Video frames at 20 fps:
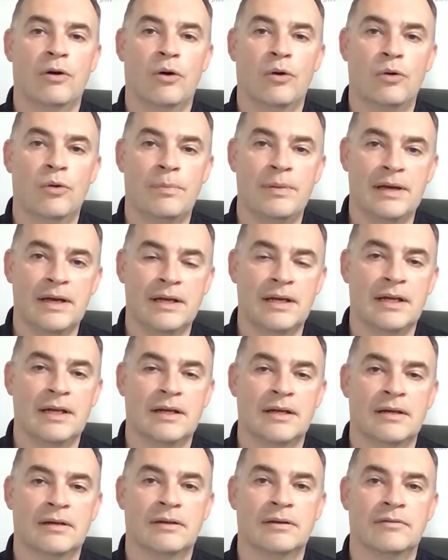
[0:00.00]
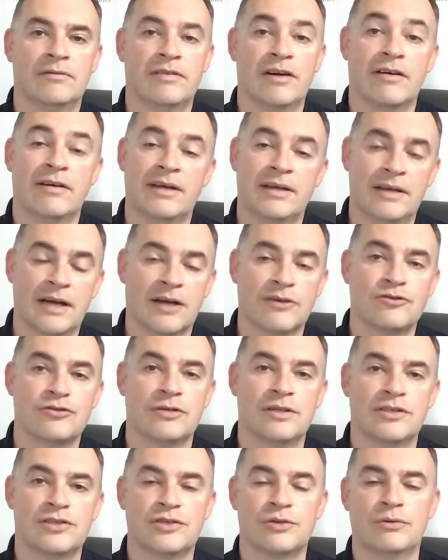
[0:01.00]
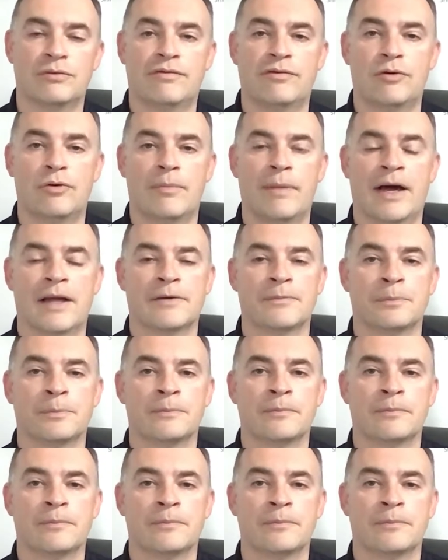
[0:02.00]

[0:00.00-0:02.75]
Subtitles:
albeit in a very untraditional format.